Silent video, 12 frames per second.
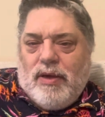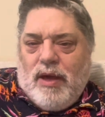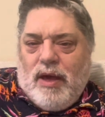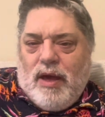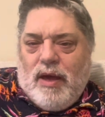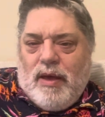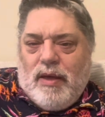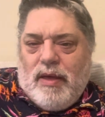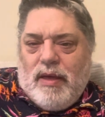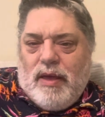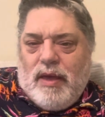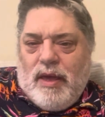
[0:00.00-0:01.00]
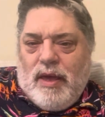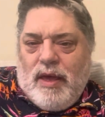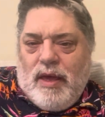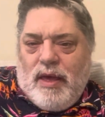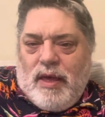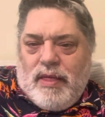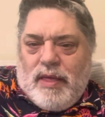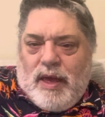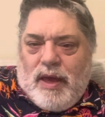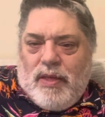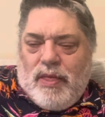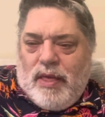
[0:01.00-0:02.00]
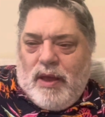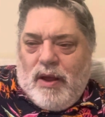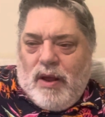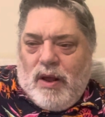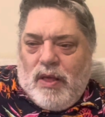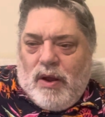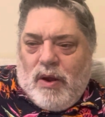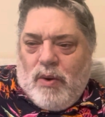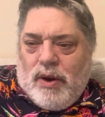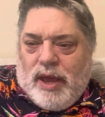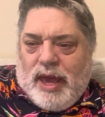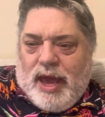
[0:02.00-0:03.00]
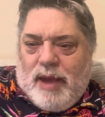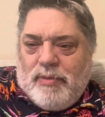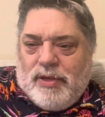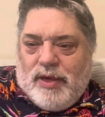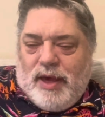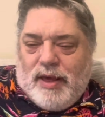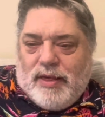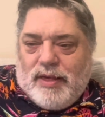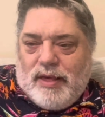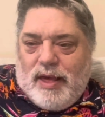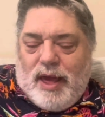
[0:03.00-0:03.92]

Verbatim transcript: Uh, now they're, they're going to game six.